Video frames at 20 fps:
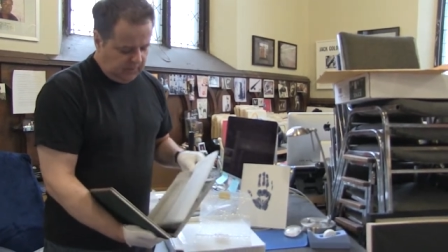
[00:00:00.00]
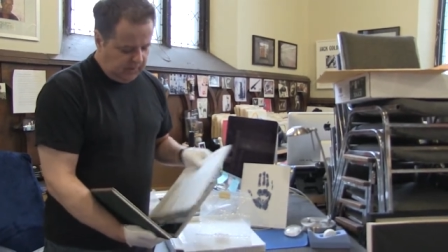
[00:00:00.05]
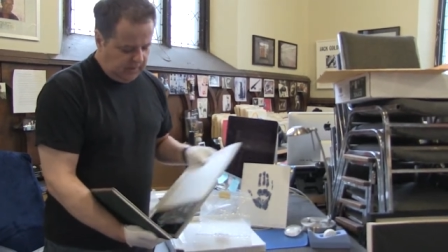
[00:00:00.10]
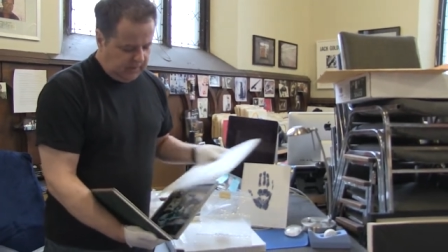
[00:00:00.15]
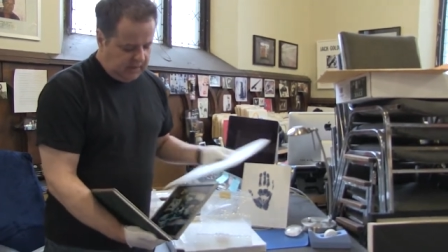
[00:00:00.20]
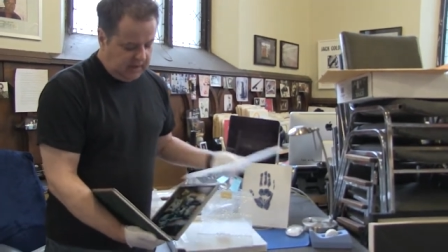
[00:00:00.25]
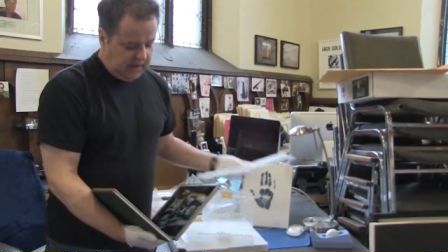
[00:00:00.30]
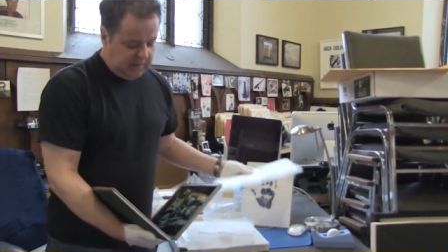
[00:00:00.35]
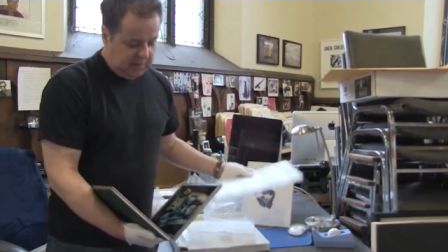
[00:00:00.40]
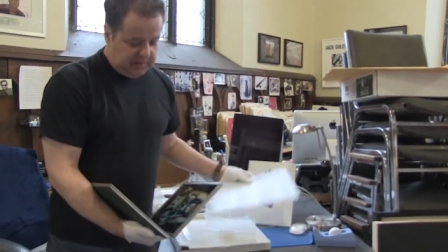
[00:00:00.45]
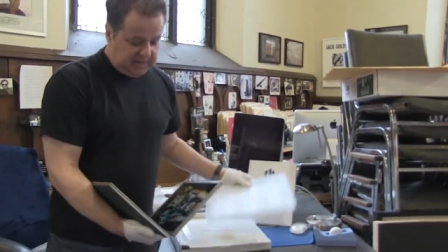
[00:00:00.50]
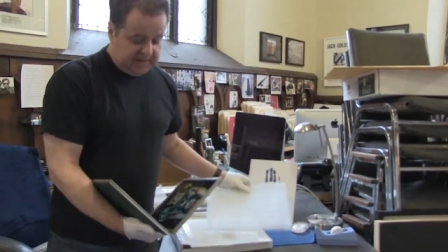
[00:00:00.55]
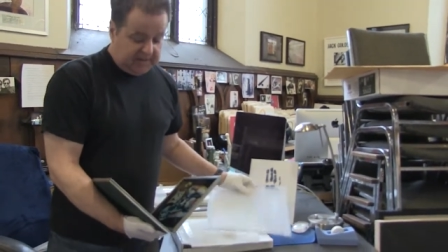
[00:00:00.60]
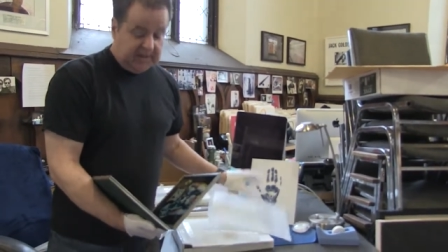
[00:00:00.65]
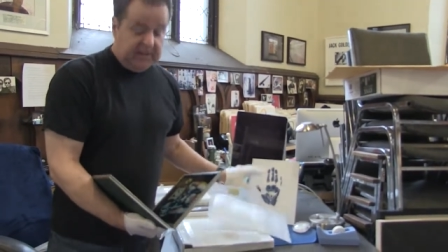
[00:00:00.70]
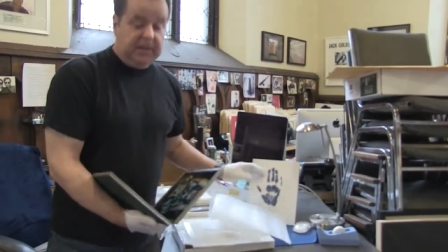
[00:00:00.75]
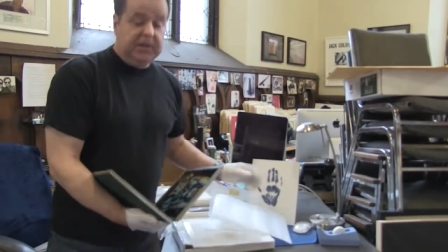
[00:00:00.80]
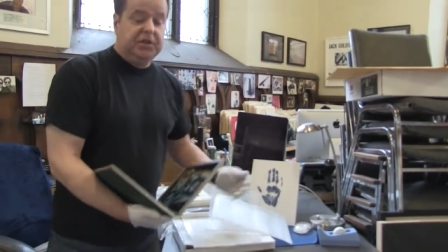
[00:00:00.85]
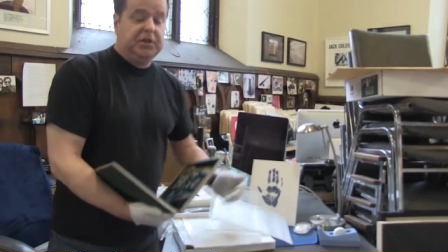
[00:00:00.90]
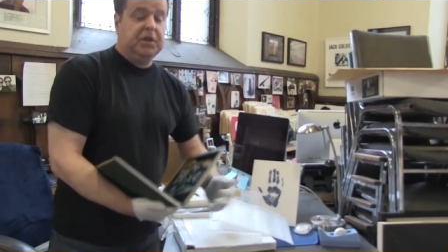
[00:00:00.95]
Her name is
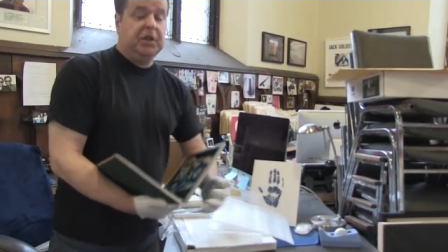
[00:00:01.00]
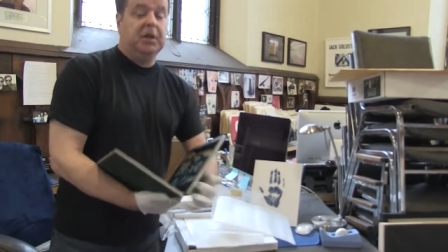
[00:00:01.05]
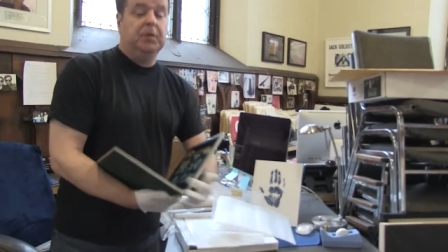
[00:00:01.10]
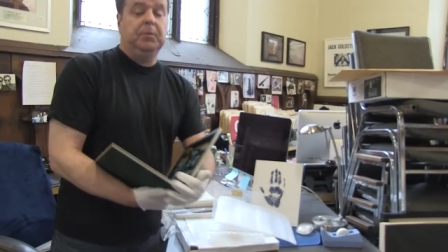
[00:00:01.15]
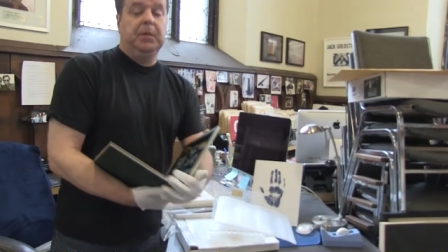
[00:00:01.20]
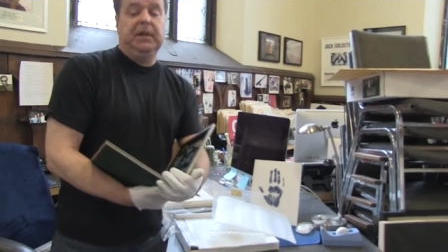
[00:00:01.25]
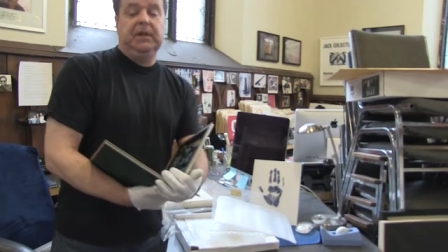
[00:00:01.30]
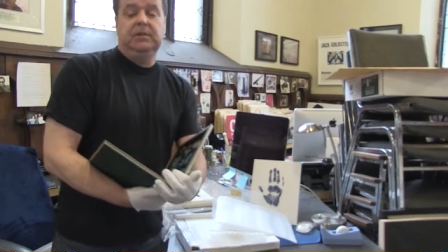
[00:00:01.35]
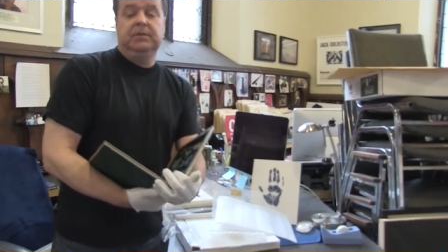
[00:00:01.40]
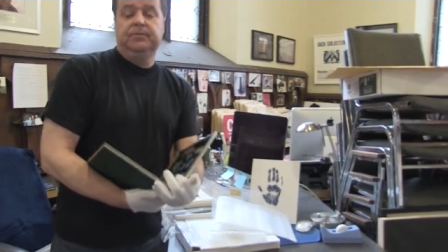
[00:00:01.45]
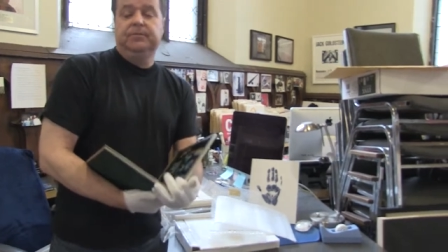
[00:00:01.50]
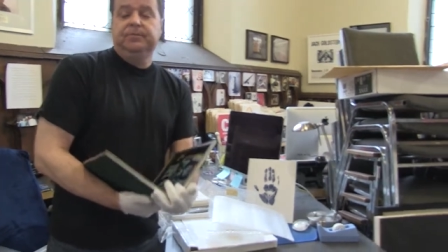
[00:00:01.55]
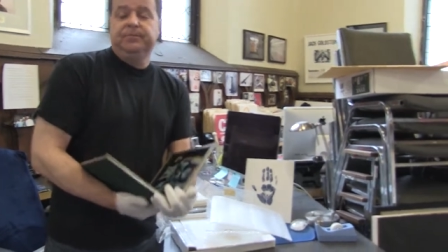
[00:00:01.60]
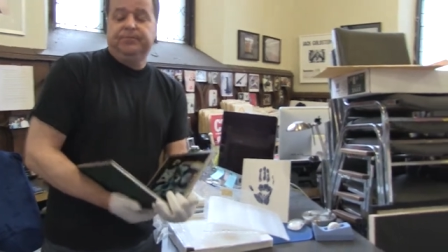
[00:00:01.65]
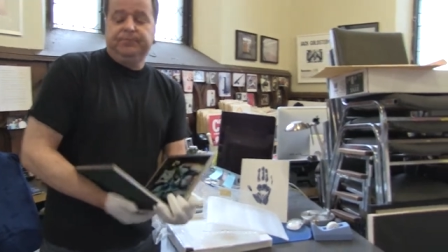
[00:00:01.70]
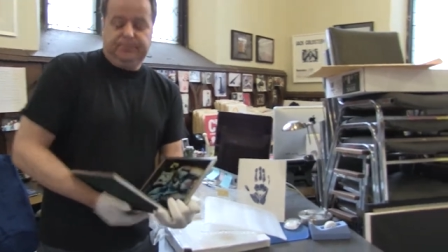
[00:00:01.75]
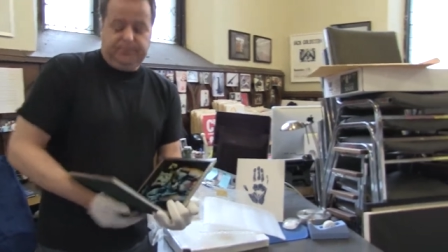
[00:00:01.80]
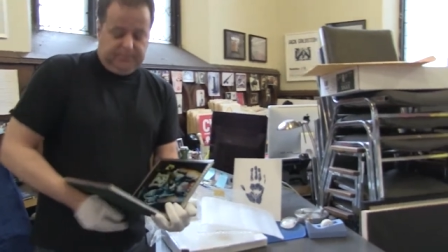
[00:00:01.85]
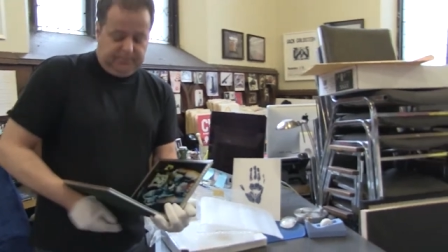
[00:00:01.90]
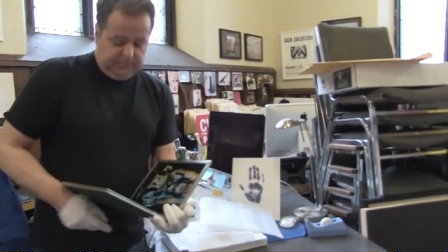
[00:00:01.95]
Cindy Sherman.
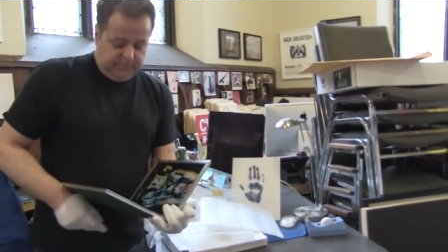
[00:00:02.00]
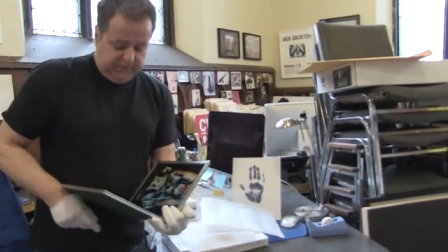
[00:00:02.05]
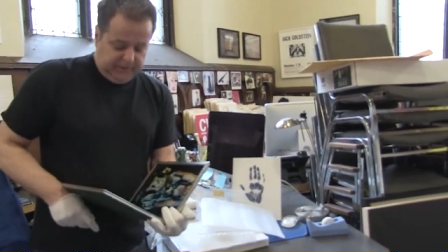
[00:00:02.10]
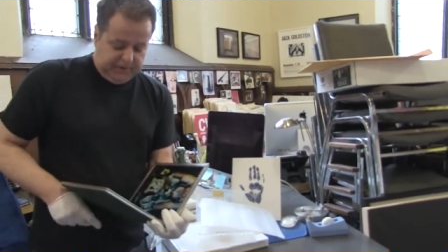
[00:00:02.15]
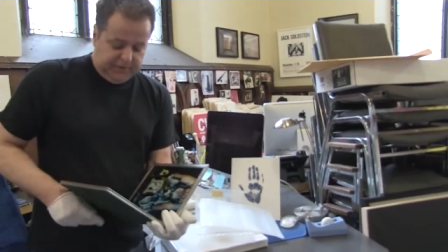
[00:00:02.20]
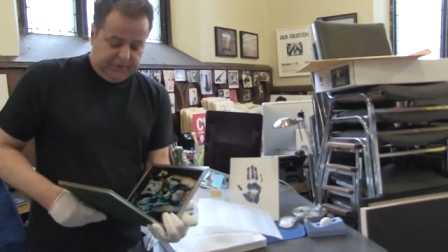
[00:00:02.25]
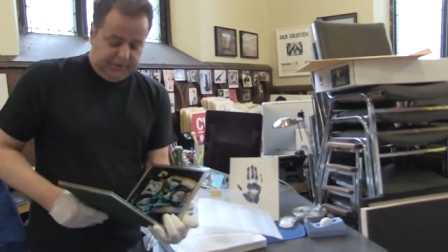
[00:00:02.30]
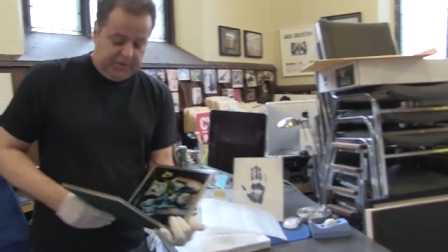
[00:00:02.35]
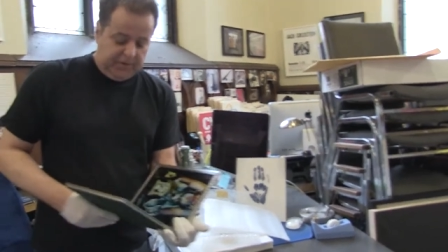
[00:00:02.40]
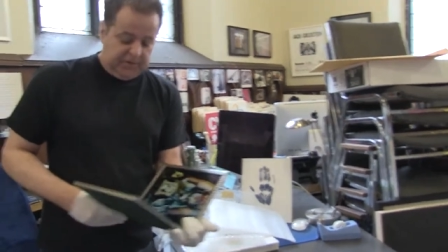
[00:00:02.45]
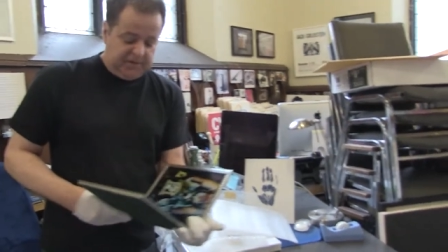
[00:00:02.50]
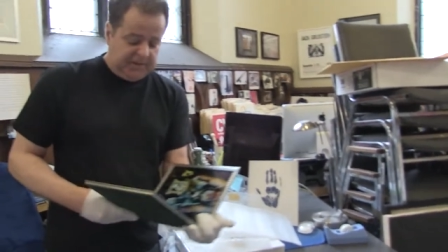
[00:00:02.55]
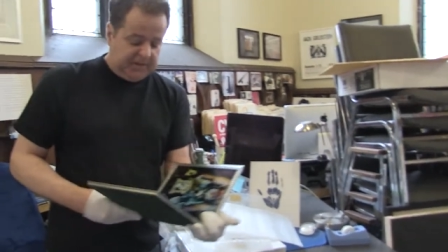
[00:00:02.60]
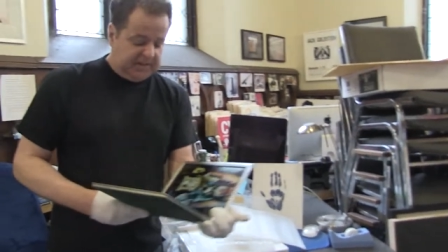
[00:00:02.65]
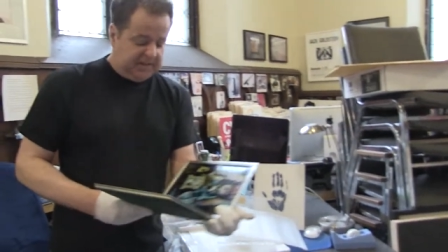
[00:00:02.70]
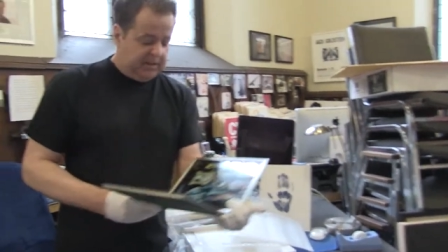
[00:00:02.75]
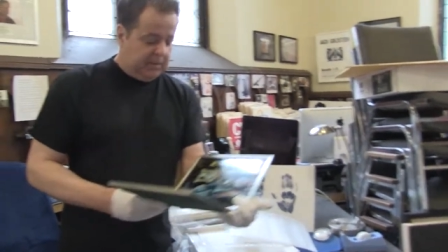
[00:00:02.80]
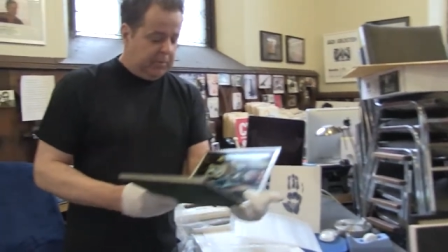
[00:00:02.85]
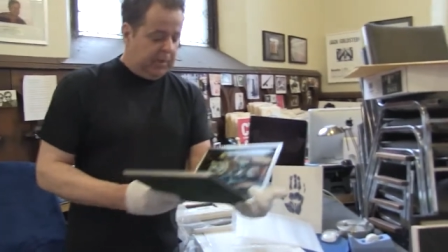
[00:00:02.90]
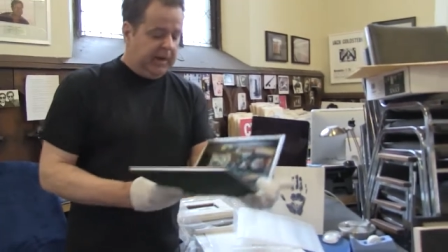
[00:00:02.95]
She first
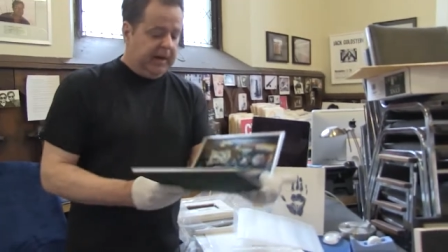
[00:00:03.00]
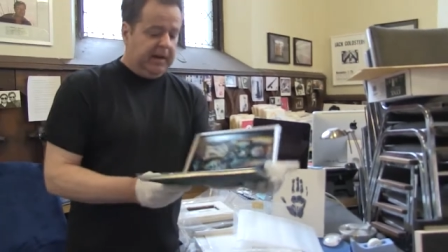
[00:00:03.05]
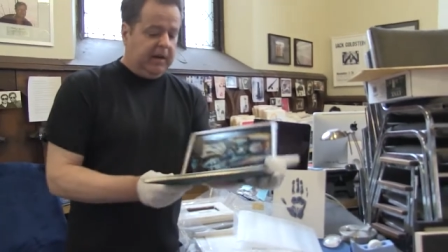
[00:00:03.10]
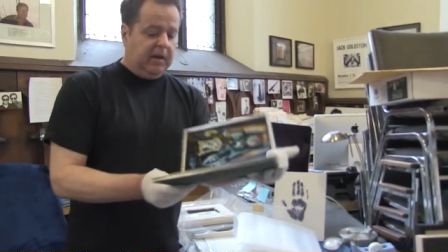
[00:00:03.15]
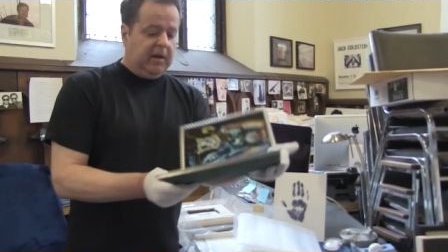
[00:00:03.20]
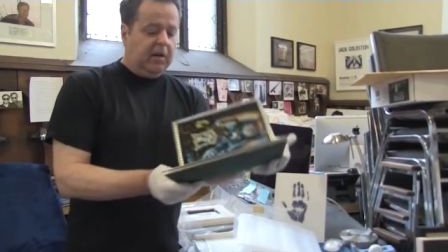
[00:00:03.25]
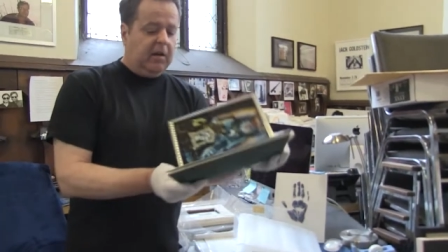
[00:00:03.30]
exhibited at